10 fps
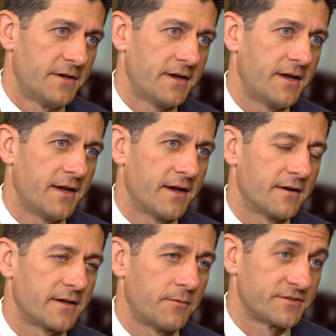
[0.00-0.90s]

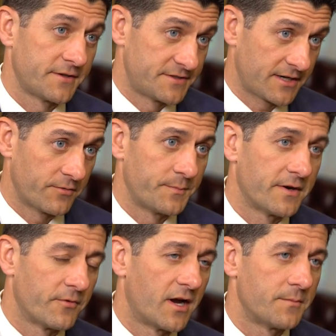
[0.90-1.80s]
and I was on the ticket with Mitt
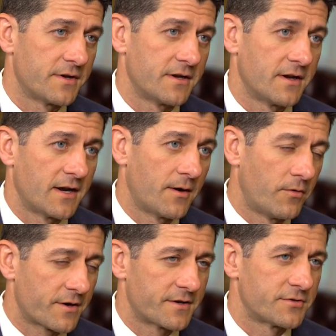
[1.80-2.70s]
Romney, and I
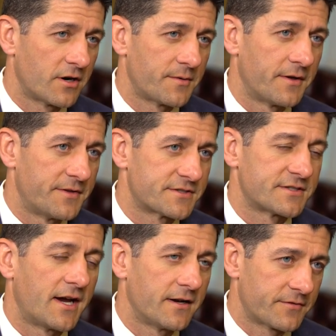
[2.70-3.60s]
wanted to talk about this
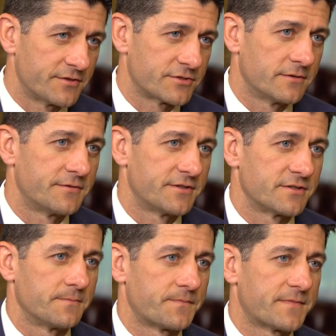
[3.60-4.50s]
side of
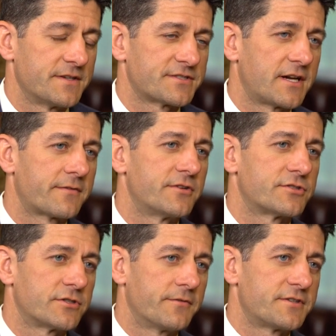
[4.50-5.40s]
conservatism, that's
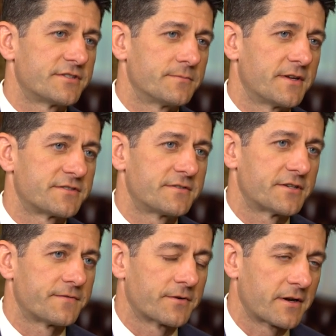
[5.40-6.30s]

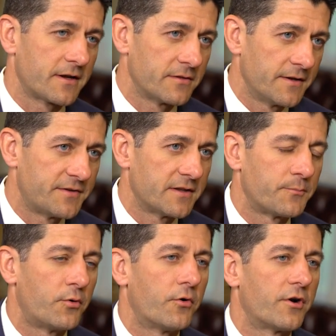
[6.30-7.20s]
for lifting the
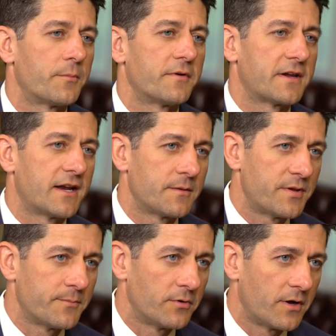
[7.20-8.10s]
poor up and getting
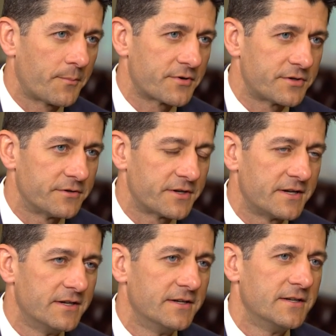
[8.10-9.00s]
people opportunity
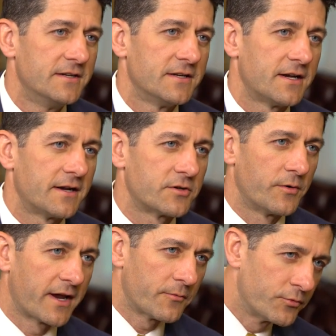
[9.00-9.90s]
and
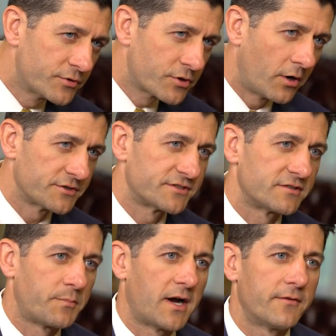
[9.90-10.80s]
going at root causes
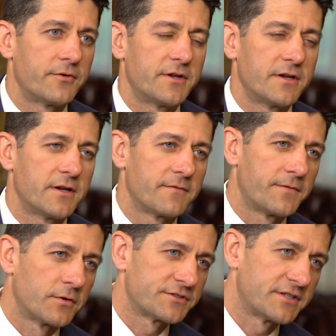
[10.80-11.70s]
of poverty and
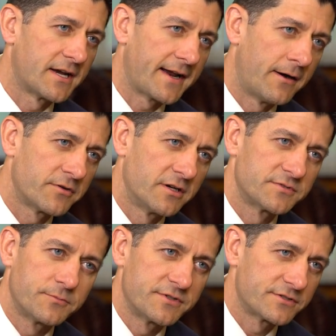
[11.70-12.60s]
focusing on outcomes
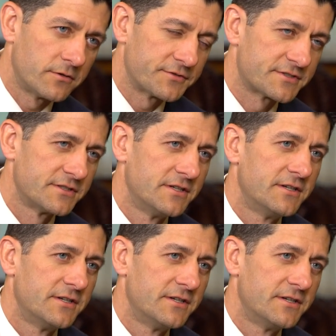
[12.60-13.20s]
and results.